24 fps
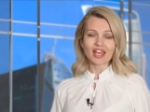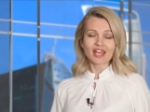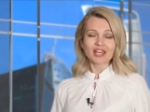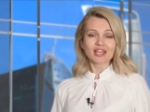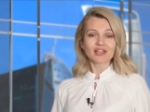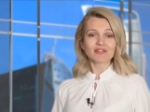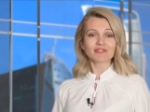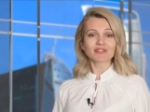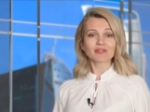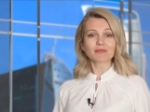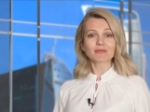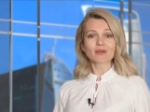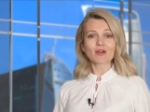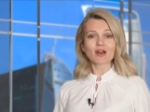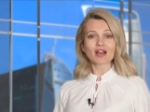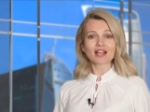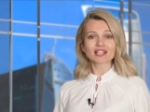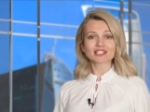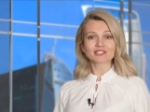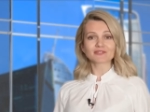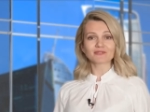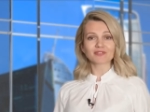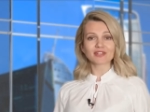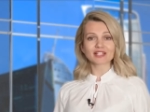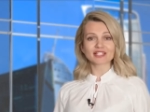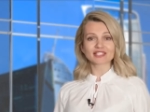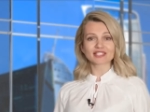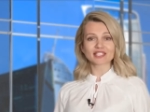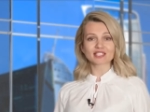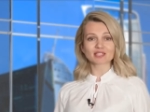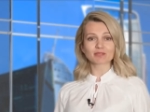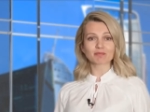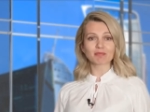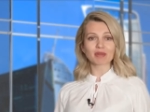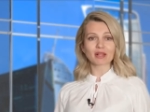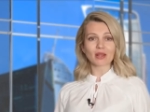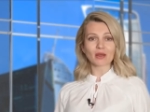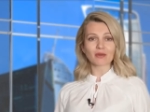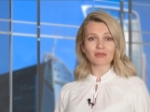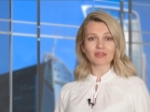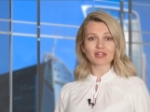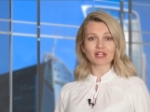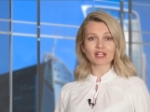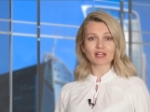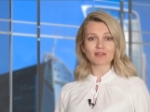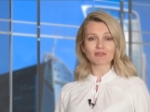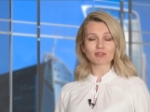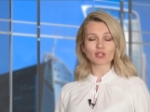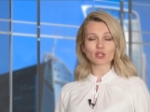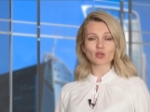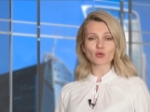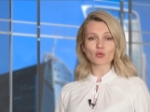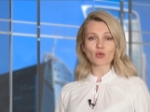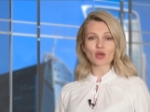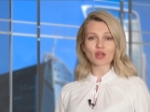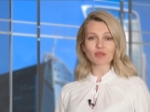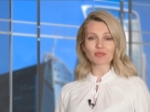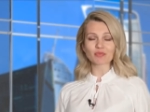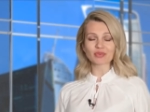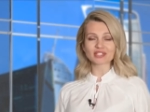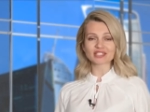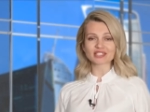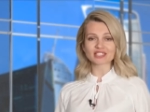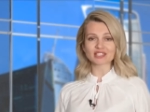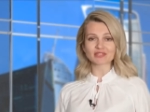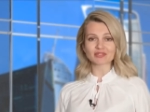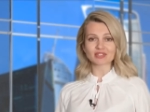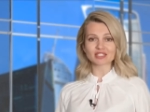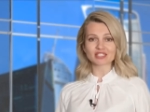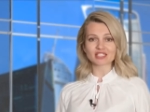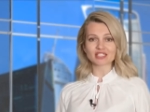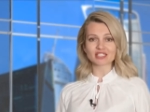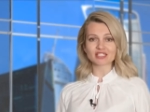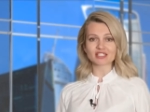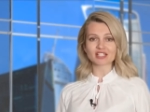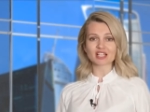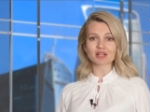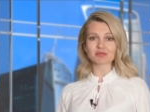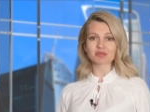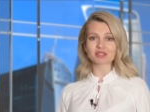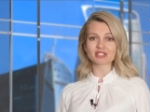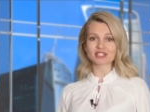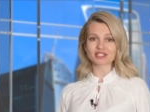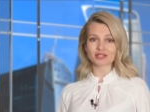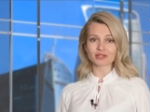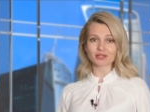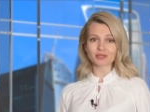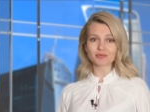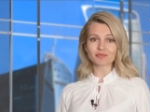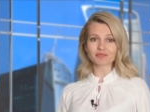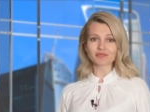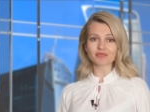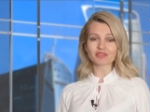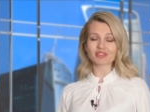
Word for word: If the price fixes below the level of 1.1700,